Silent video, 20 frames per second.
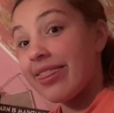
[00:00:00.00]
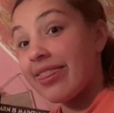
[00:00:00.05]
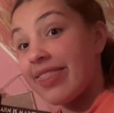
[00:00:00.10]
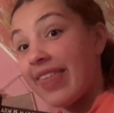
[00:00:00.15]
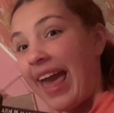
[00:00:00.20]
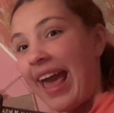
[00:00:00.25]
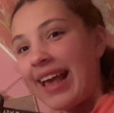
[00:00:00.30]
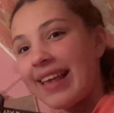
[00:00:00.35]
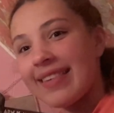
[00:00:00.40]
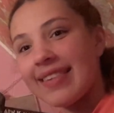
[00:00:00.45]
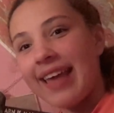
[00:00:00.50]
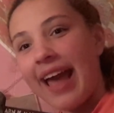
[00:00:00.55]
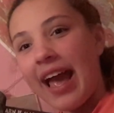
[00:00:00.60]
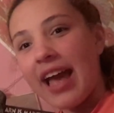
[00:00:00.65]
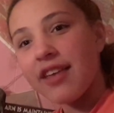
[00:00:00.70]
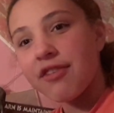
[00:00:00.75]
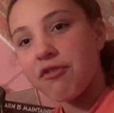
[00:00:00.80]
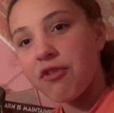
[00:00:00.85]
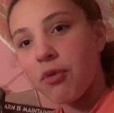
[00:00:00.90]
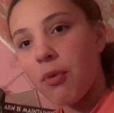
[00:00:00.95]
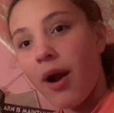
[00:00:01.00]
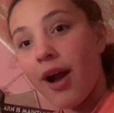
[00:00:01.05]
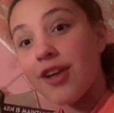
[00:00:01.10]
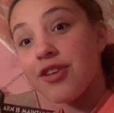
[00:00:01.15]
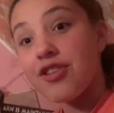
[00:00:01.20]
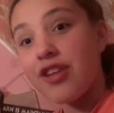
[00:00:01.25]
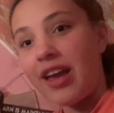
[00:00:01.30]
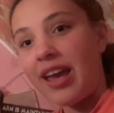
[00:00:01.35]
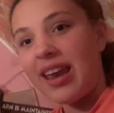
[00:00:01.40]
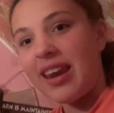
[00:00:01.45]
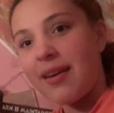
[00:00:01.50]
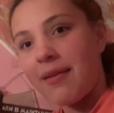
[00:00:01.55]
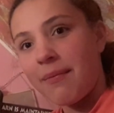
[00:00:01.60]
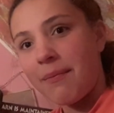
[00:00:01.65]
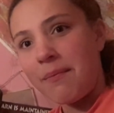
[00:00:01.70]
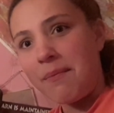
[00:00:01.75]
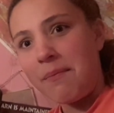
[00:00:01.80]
Thanks guys for watching